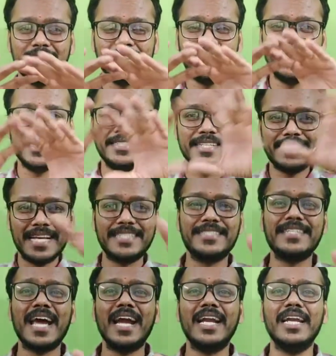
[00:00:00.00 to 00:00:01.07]
This is
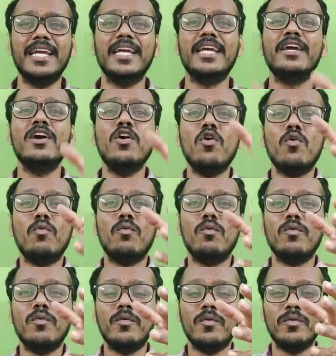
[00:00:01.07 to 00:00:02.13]
exactly
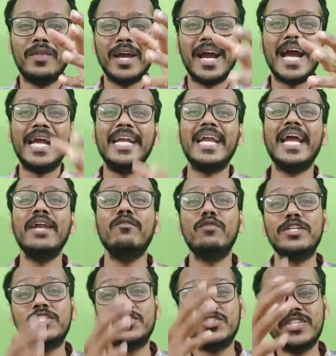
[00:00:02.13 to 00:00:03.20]
the guideline
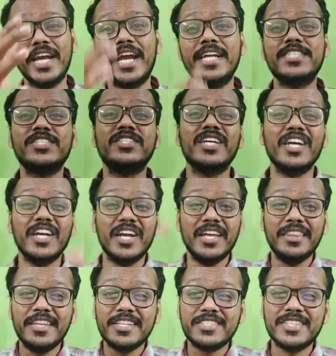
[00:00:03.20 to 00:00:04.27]
which states
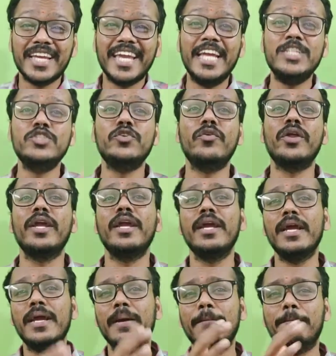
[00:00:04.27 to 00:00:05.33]
in this injury
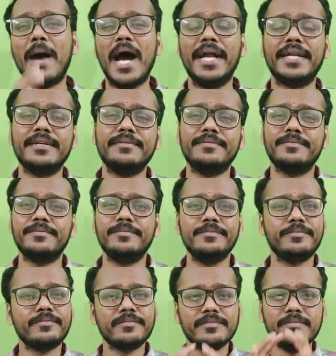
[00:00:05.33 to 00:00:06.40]
part,
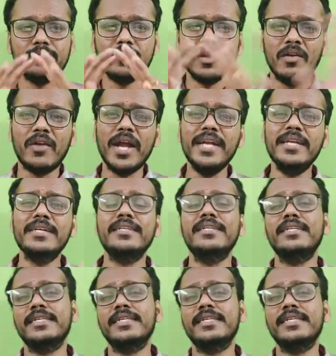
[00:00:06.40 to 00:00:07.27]
right?